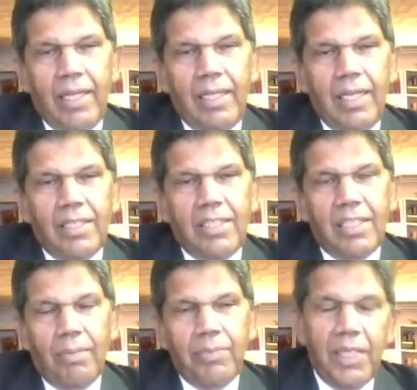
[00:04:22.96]
then
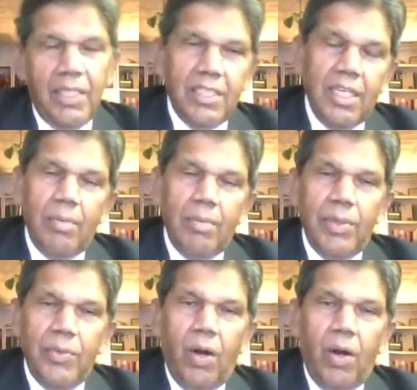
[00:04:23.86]
something is
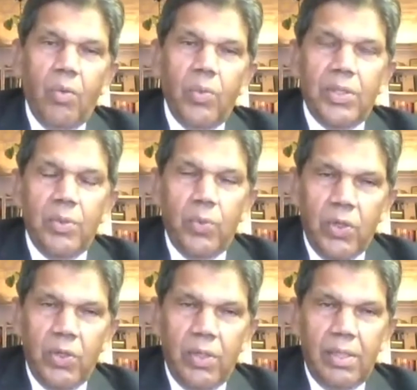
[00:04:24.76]
terribly wrong with the
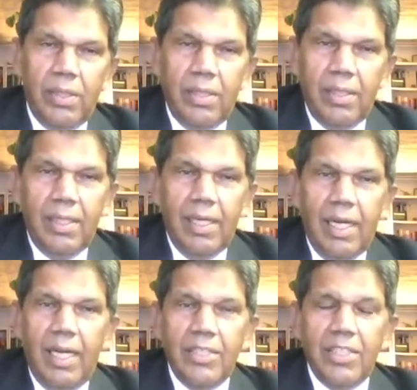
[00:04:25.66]
world,
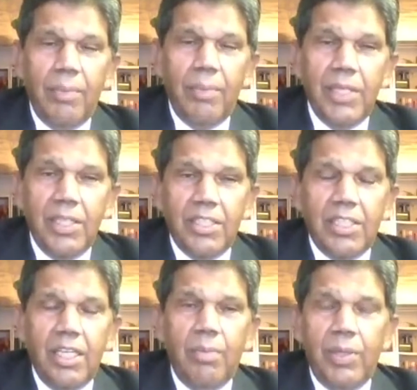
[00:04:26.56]
and something is
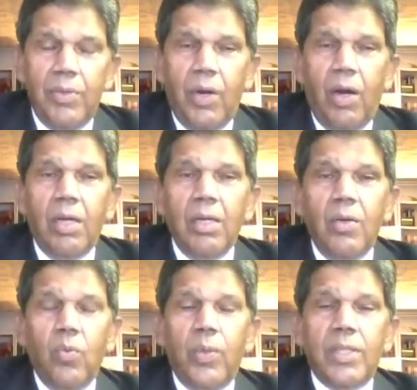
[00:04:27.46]
terribly wrong
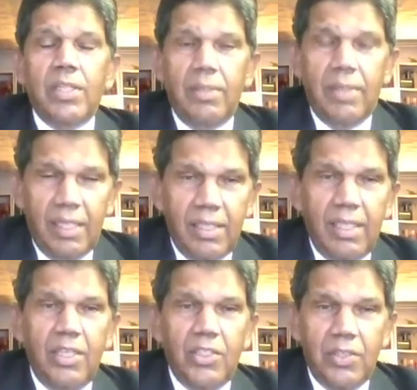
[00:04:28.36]
with the
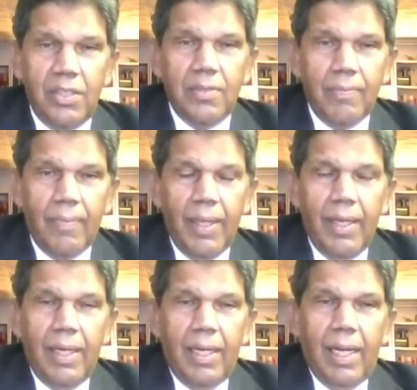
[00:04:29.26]
United Nations.
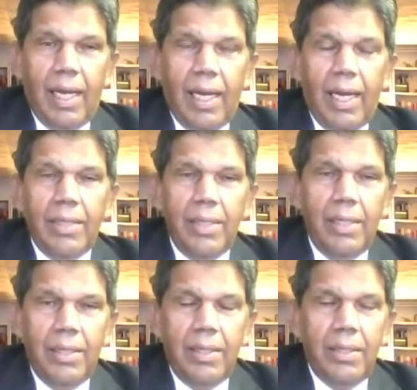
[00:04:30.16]
And
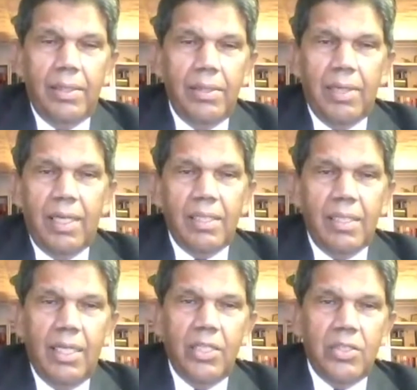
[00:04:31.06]
the
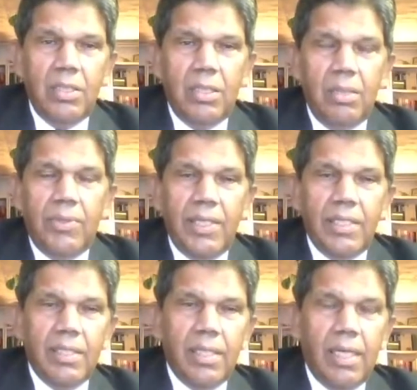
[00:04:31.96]
United Nations Human
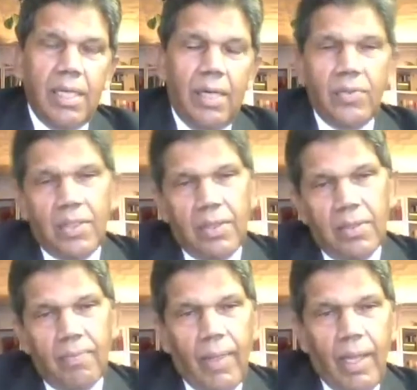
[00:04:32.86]
Rights Council
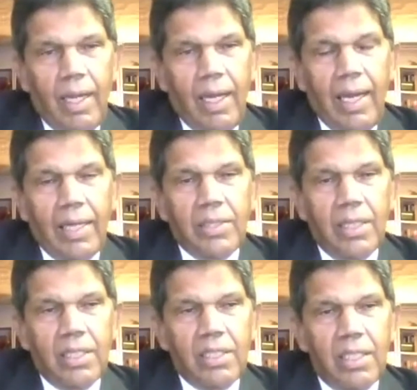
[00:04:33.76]
has
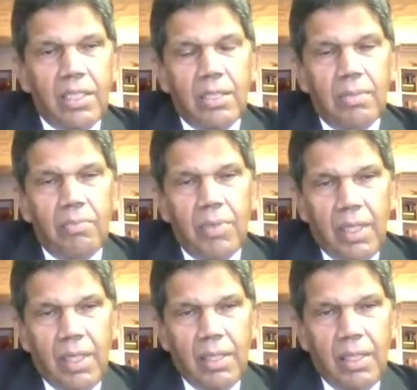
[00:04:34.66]
a system,
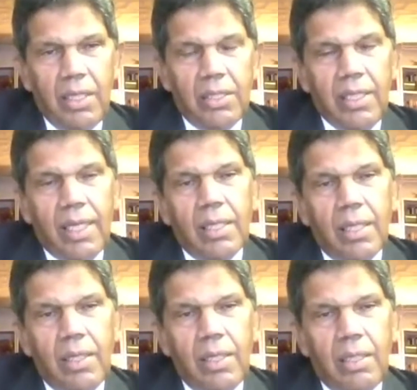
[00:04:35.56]
they're
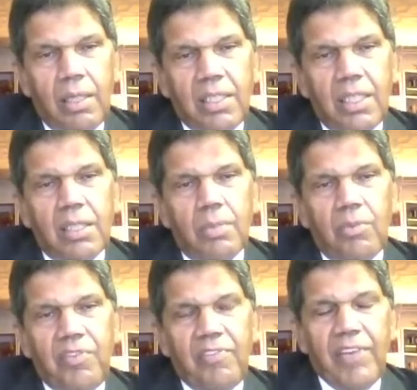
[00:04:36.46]
technically a system
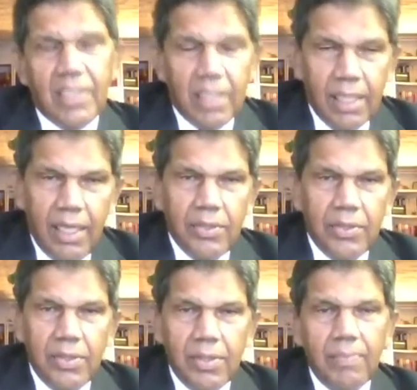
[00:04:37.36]
of
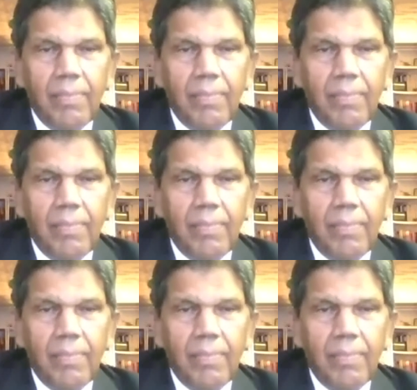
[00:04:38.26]
investigators.